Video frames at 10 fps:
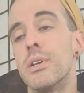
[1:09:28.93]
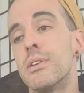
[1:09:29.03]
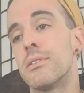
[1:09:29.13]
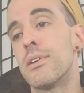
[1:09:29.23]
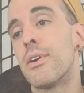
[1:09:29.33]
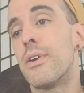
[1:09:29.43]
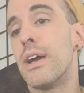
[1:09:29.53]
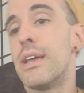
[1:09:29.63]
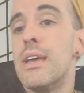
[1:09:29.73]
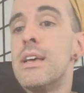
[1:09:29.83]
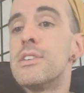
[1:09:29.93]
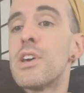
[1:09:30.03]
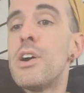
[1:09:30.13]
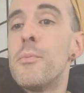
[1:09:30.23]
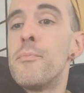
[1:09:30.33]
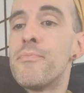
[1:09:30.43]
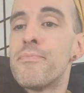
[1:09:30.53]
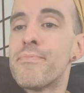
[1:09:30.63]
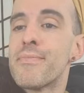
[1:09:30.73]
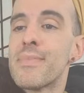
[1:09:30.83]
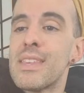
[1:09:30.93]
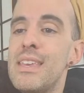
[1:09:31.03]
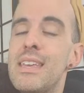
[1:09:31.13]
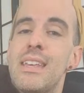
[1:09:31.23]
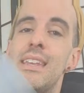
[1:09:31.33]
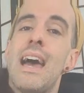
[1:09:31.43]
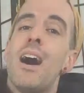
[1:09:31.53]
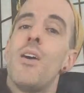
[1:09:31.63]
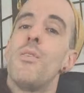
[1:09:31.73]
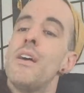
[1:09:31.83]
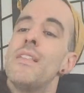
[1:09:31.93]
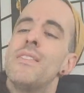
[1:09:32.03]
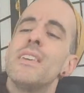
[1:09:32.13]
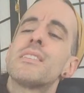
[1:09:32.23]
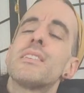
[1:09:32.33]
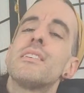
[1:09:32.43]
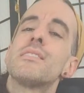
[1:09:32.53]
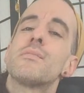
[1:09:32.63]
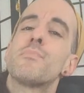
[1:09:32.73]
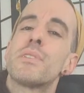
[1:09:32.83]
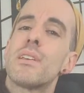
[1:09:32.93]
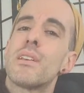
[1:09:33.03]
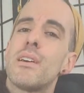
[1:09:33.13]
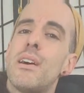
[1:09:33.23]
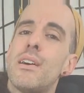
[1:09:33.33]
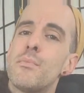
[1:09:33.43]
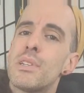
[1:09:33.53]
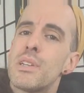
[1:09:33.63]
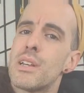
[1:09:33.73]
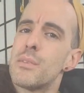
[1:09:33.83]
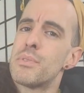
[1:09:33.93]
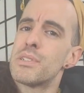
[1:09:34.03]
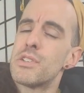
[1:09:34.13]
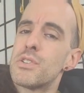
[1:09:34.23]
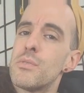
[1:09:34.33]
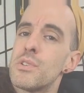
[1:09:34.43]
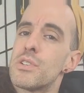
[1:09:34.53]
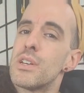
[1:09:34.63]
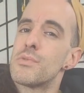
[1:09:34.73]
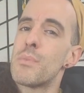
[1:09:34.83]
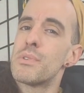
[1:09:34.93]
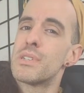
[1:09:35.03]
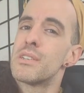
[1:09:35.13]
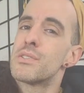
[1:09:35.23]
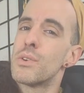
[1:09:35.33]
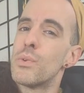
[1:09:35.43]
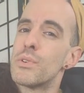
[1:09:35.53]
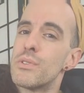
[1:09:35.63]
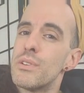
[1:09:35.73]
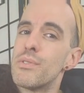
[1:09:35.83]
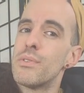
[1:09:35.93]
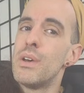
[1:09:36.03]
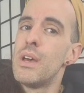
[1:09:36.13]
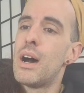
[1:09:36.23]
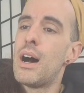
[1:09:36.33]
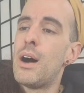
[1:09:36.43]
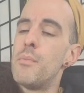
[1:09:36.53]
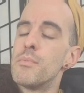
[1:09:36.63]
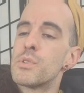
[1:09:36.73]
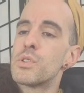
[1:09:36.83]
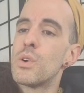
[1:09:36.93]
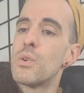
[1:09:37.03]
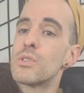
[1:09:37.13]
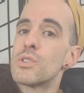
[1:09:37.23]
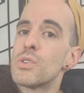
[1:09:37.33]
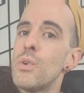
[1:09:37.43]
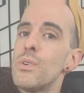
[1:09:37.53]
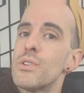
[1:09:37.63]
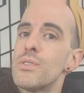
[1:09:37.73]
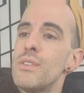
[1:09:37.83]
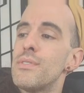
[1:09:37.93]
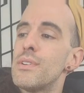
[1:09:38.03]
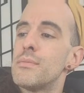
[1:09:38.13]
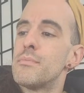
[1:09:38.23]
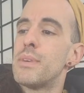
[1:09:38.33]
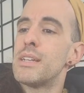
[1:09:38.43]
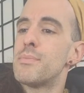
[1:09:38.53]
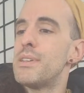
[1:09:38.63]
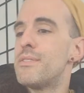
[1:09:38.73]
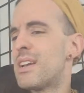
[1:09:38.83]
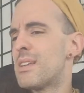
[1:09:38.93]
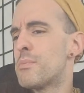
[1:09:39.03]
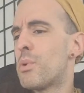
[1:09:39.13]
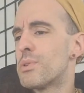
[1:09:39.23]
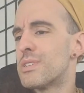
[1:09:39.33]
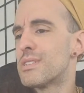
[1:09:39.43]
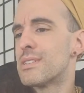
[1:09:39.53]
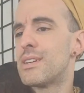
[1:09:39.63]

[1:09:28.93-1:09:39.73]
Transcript: All right. So now this is a particular card in a particular position, which does represent soul retrieval. So soul retrieval might be very important.